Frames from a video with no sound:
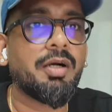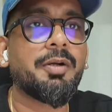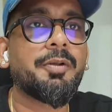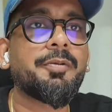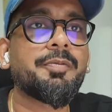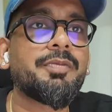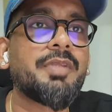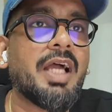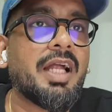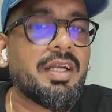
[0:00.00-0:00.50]

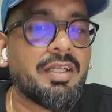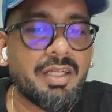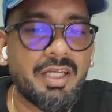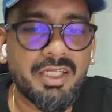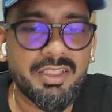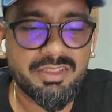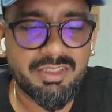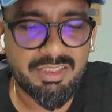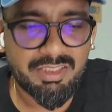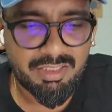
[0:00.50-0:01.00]
That
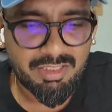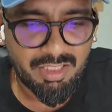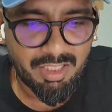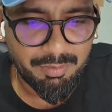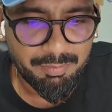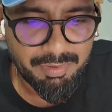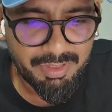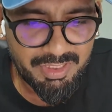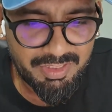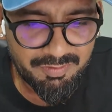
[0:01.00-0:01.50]
I
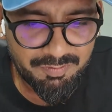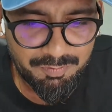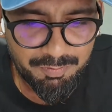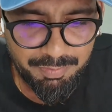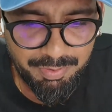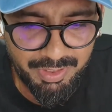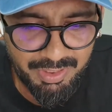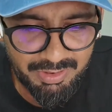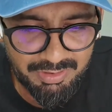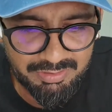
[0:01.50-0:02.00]
believe
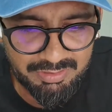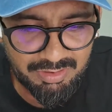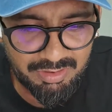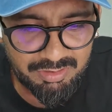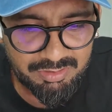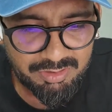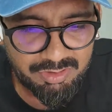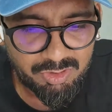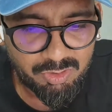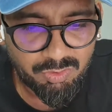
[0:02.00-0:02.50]
brings
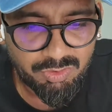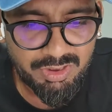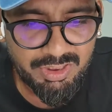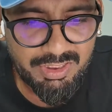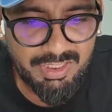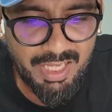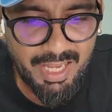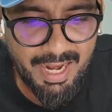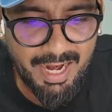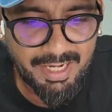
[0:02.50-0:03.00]
us to
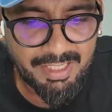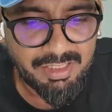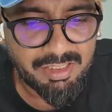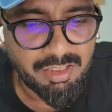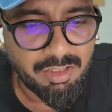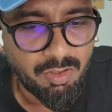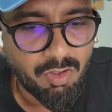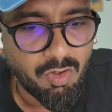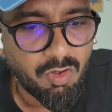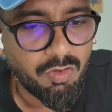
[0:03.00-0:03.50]
the
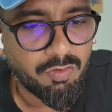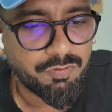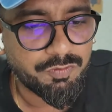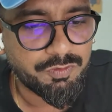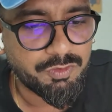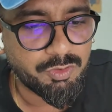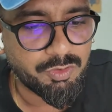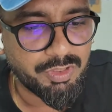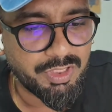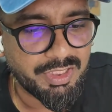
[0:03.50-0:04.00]
end of
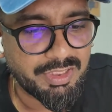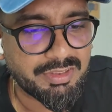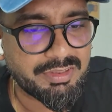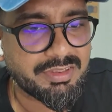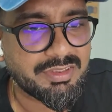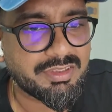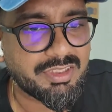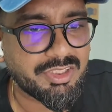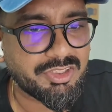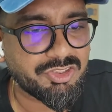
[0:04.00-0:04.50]

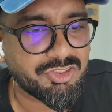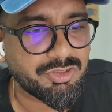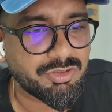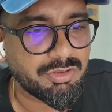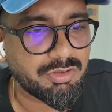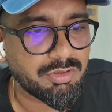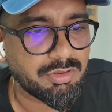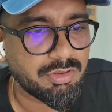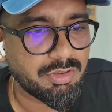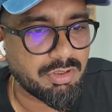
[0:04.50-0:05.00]
today's
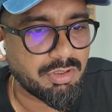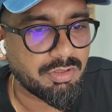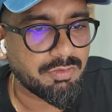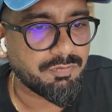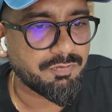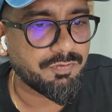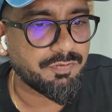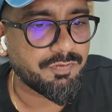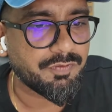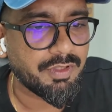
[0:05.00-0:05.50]
session.
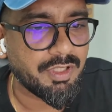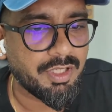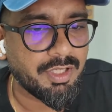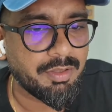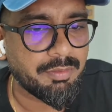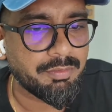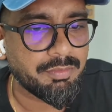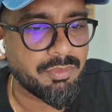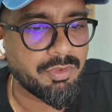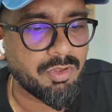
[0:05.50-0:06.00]
I
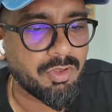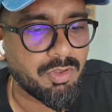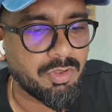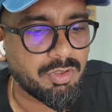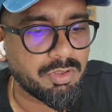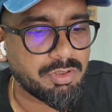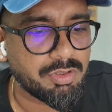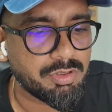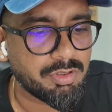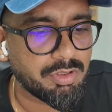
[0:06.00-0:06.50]
am
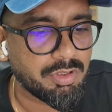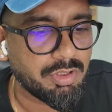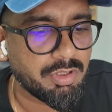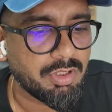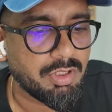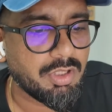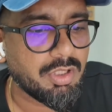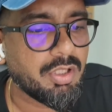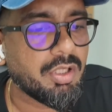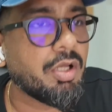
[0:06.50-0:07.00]
not
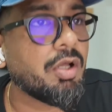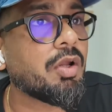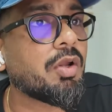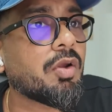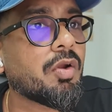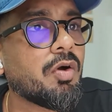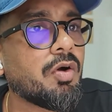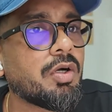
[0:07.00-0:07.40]
wrong.